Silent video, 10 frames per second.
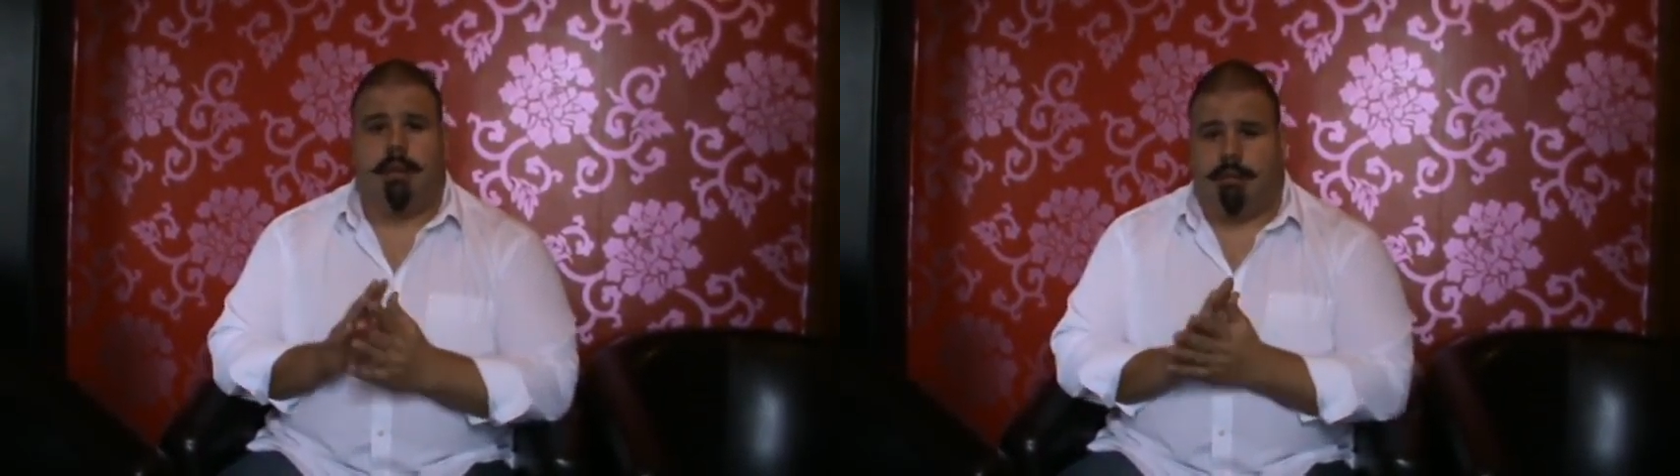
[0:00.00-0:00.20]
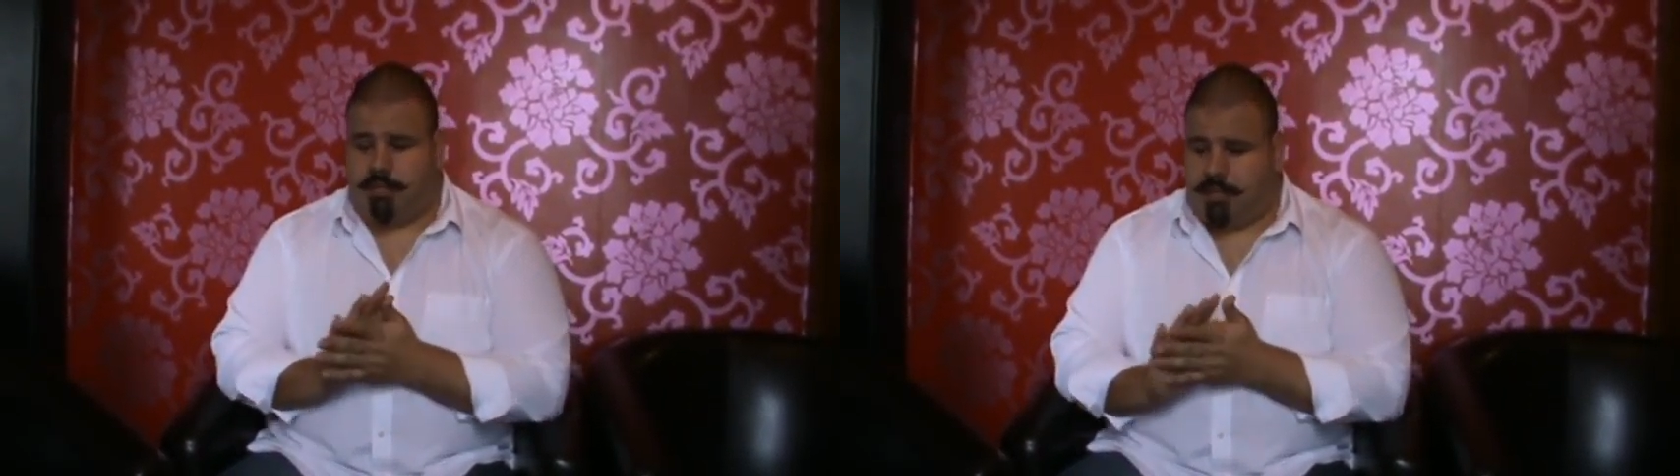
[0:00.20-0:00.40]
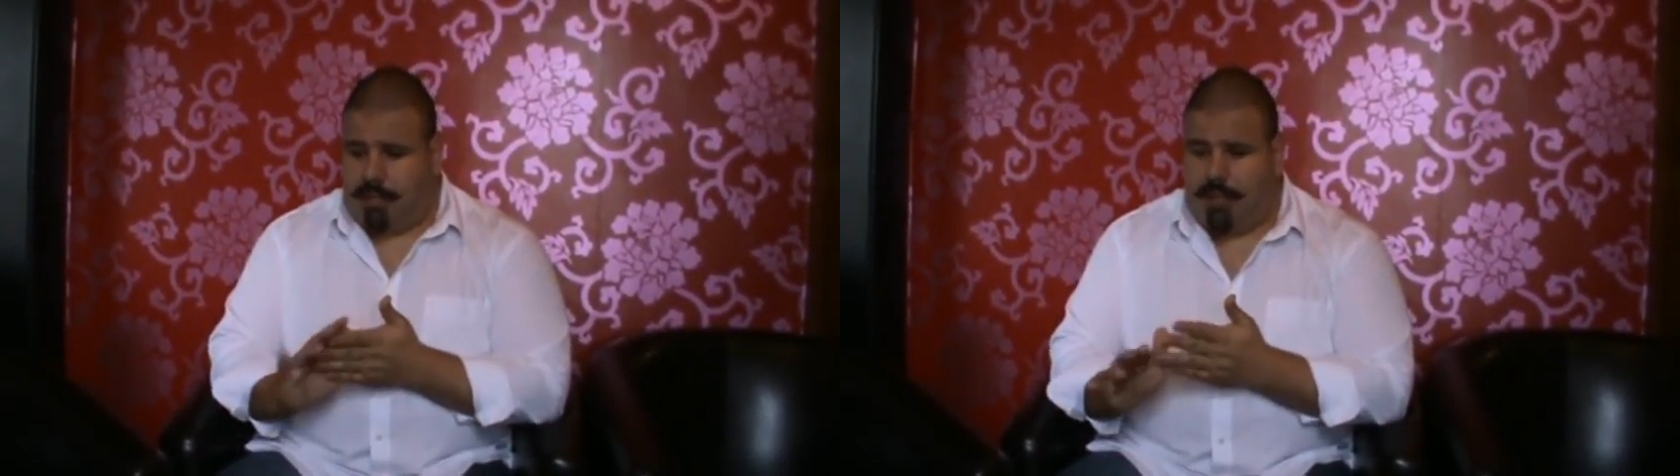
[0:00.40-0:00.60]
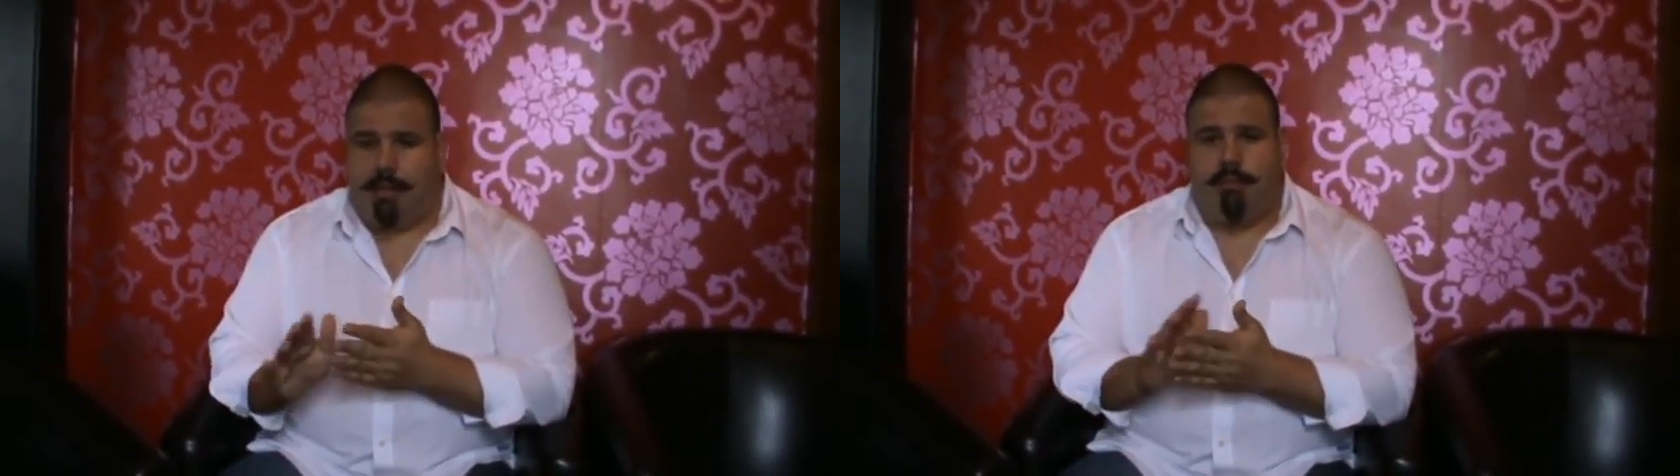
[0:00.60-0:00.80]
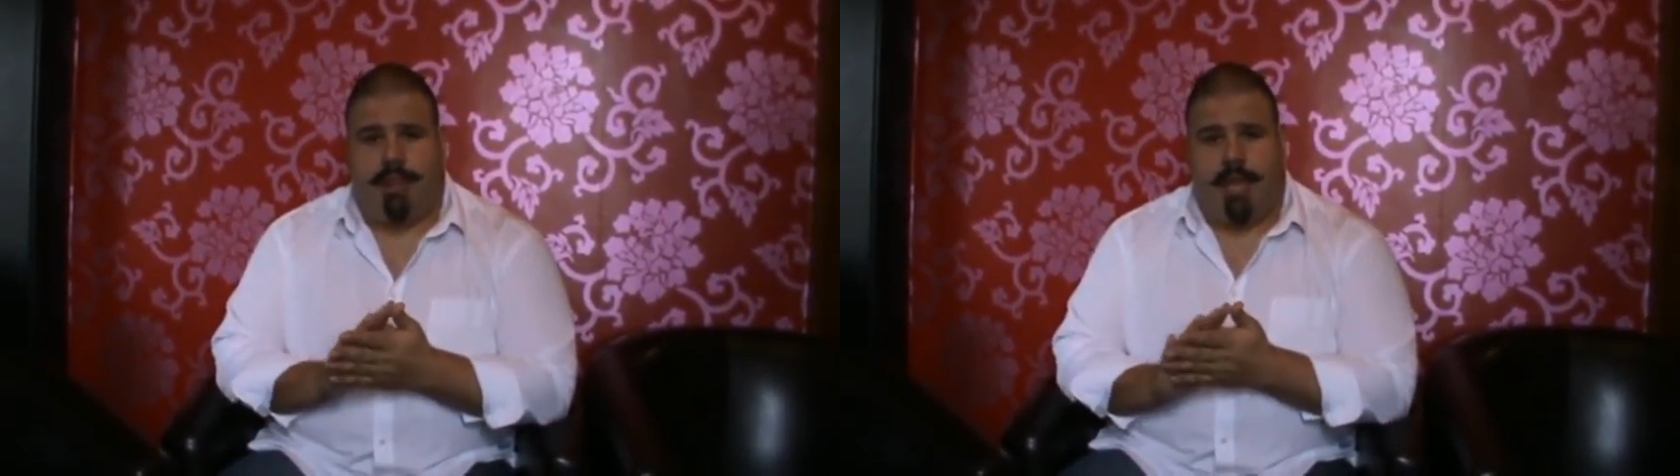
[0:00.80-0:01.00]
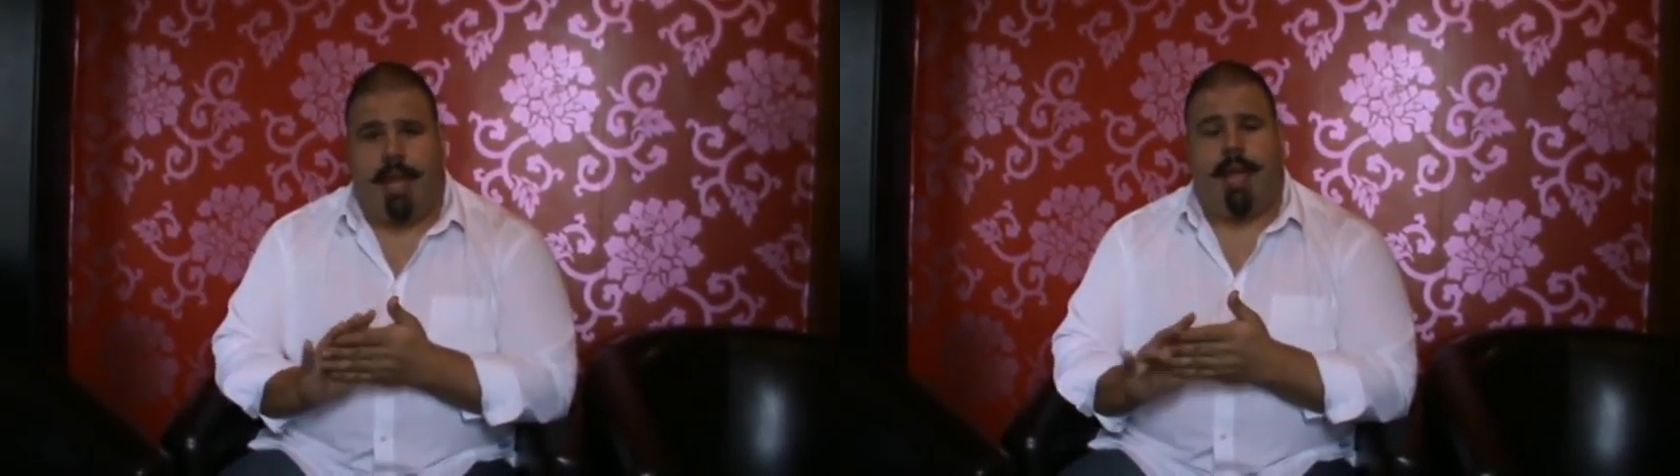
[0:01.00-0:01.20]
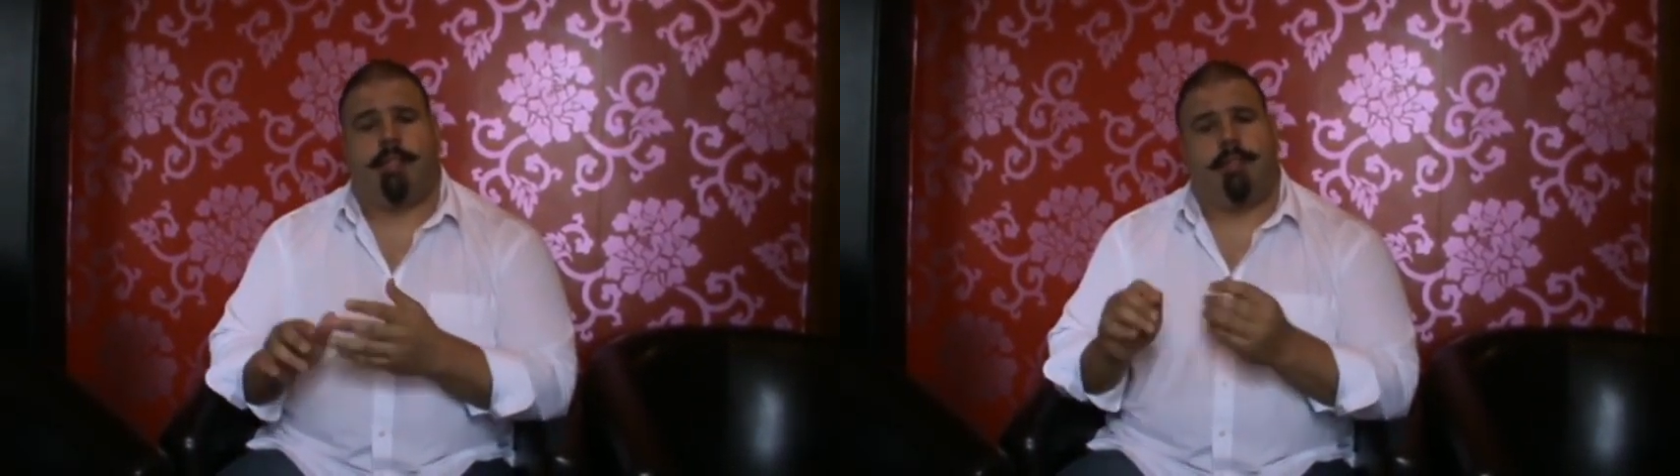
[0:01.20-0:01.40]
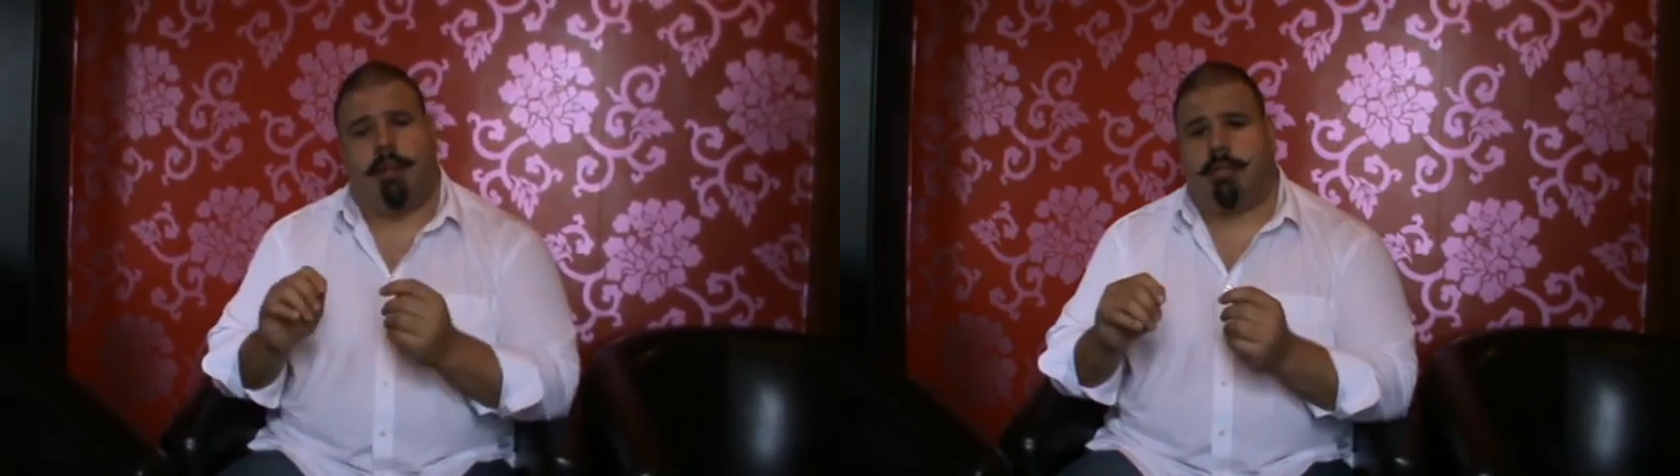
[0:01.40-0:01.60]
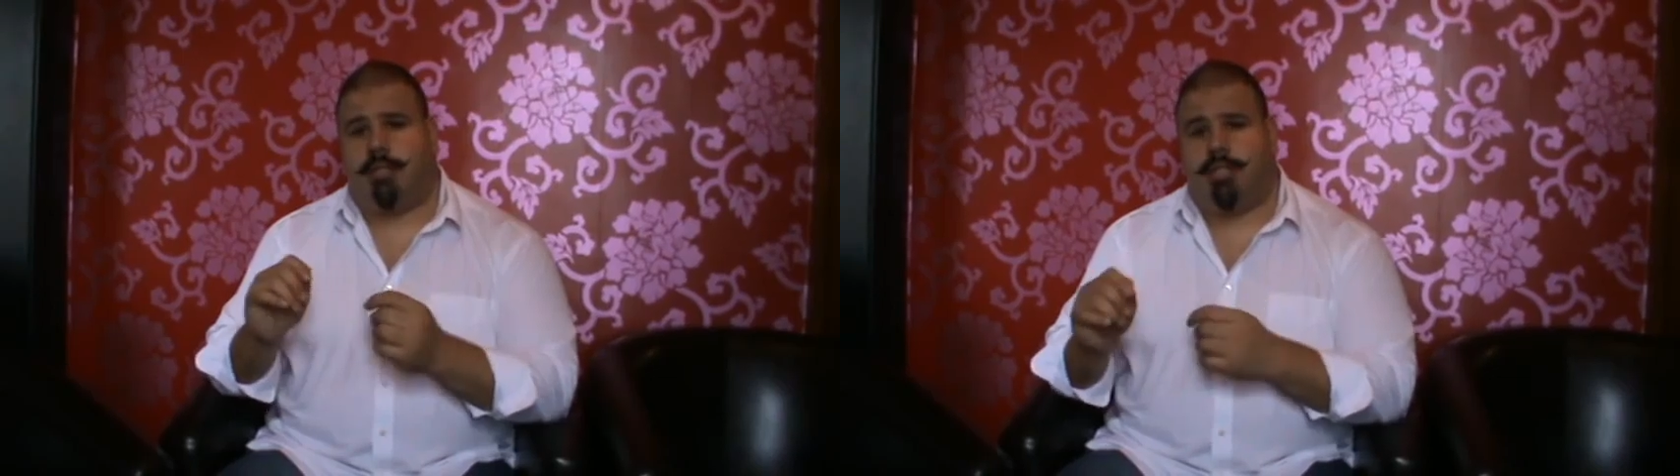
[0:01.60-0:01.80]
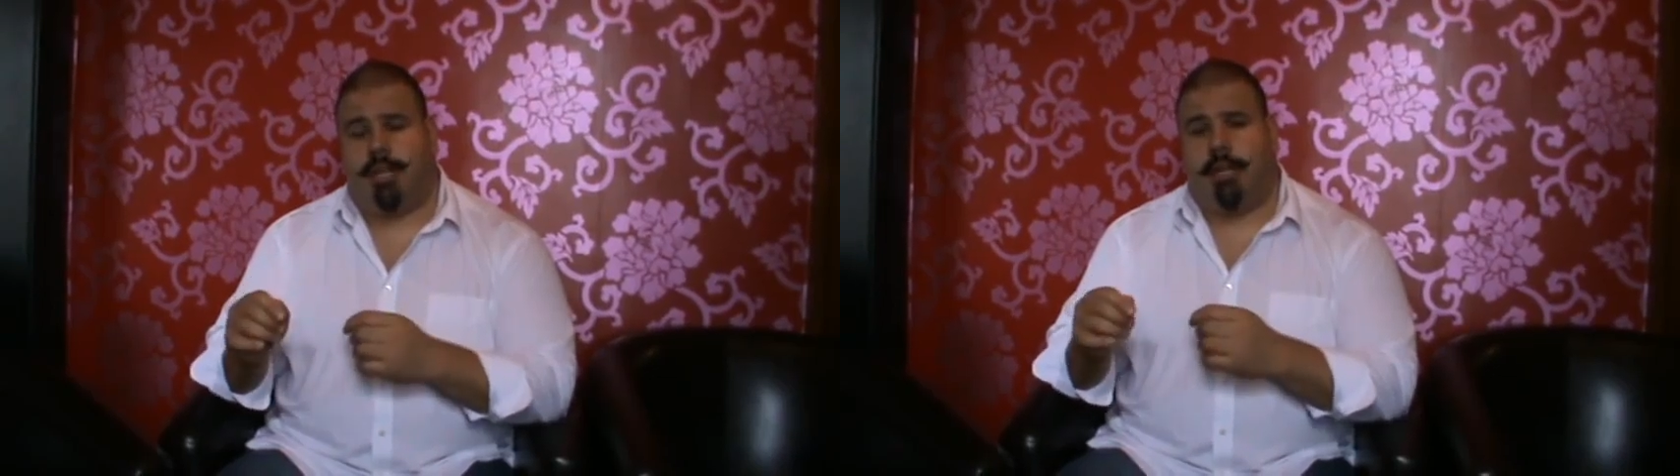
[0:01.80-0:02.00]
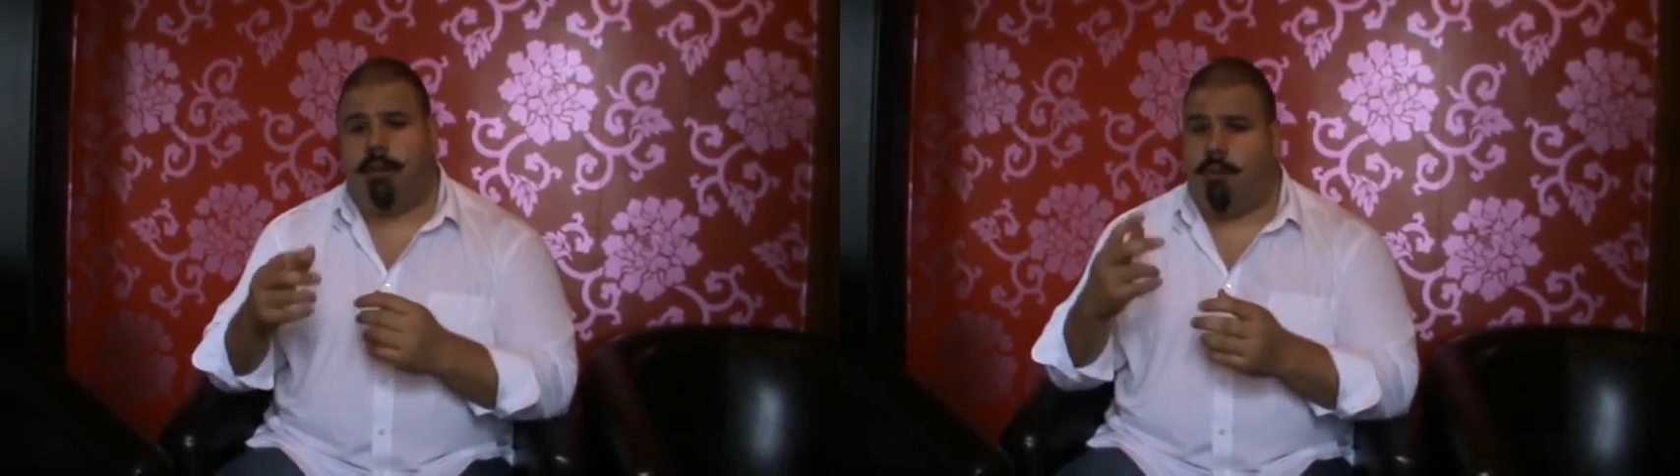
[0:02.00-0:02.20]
just clean it with your hands nice and gently,